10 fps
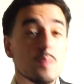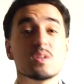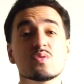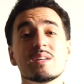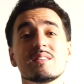
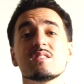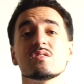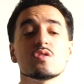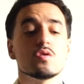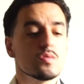Between
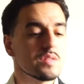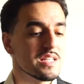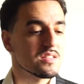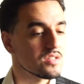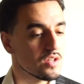these two, the
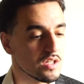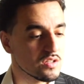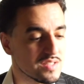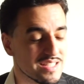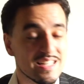
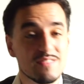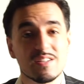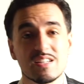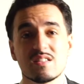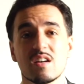historical
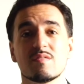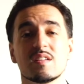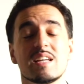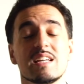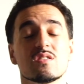significance of
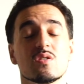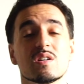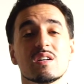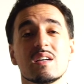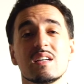the
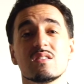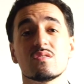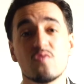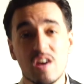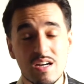Daytona is
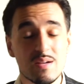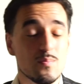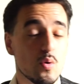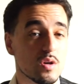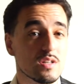very
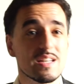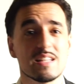important,